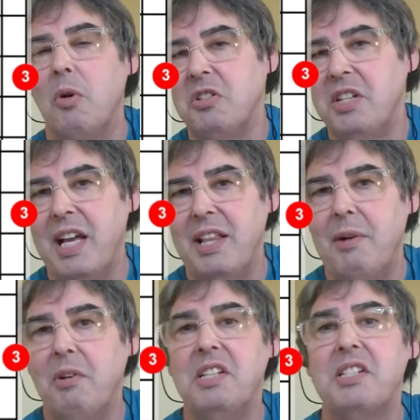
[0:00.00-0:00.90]
once you get
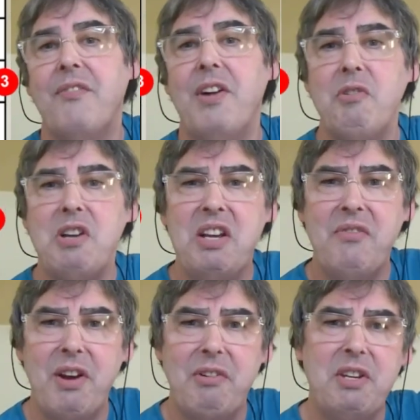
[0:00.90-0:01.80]
that one, it's a very,
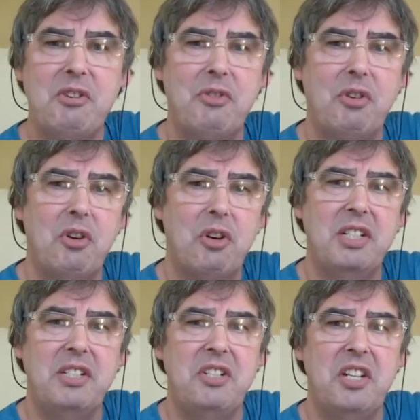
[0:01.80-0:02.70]
very useful
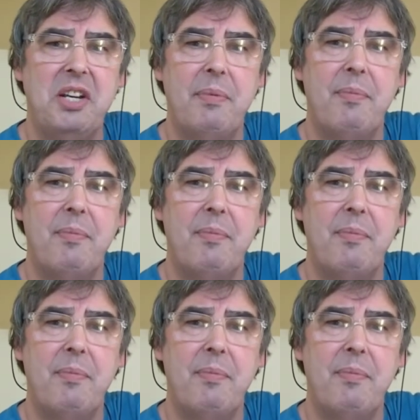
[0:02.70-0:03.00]
chord as a G.